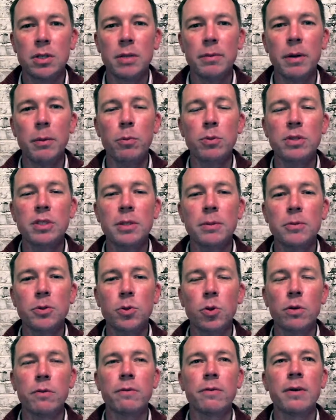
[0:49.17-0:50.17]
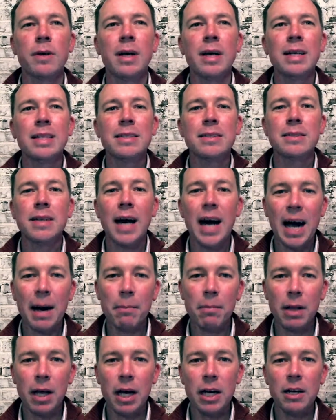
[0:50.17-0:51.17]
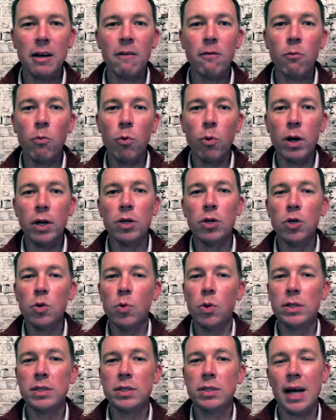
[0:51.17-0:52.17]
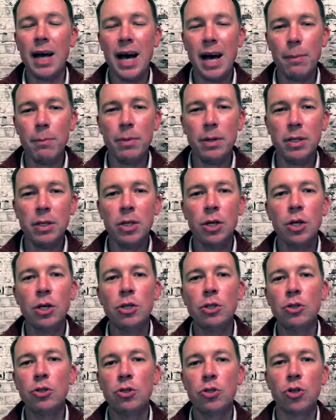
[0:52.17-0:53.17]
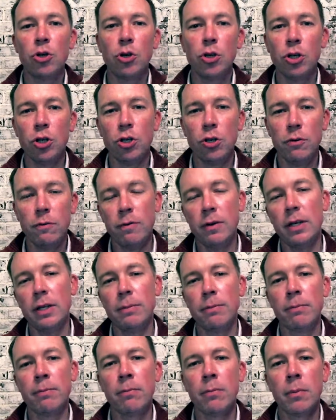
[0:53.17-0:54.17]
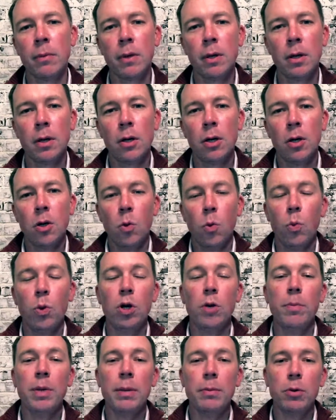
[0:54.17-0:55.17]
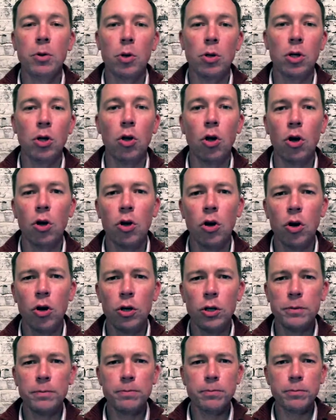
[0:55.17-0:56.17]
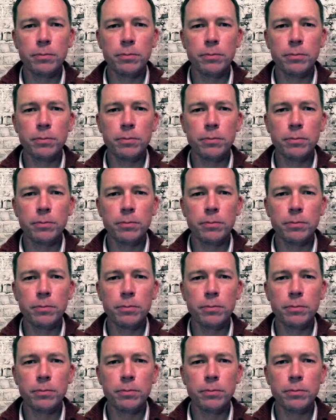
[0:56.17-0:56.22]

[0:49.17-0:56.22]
Come up with some sort of timeline of what you want to happen during your event. When are people going to log on?